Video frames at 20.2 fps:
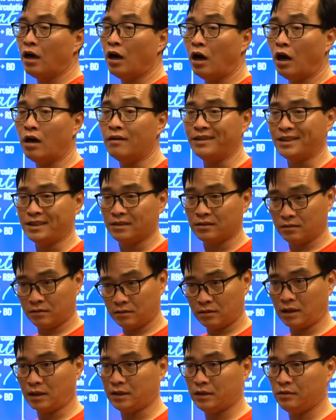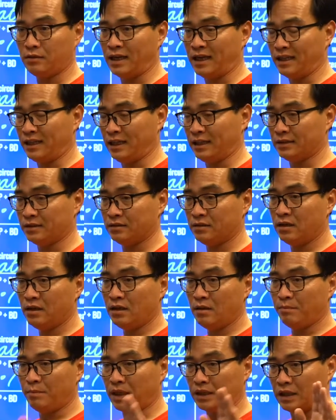Always continue like this.
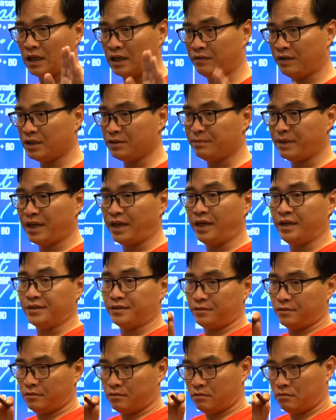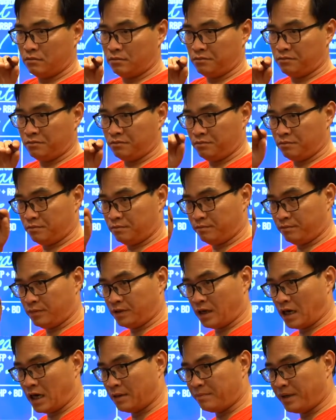But arrhythmia is
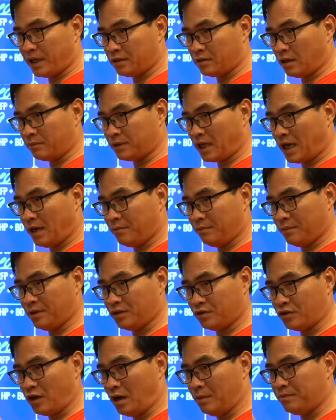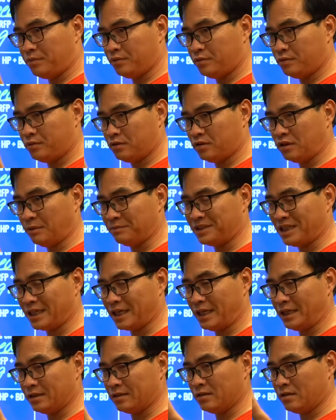heartbeat sometime, stop some
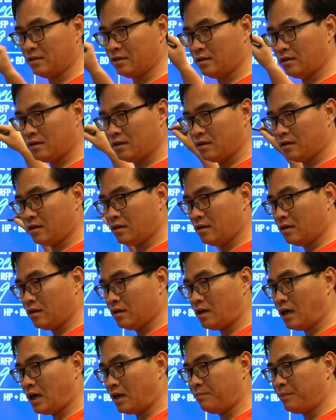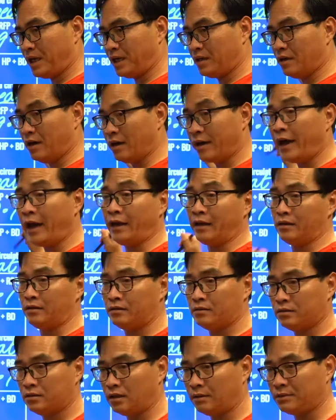seconds, heartbeat again,
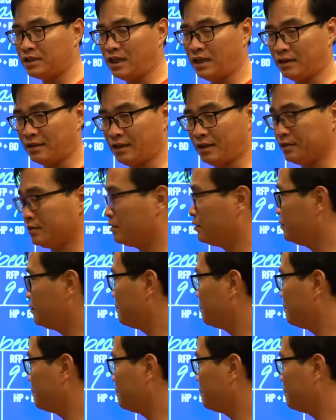something like this.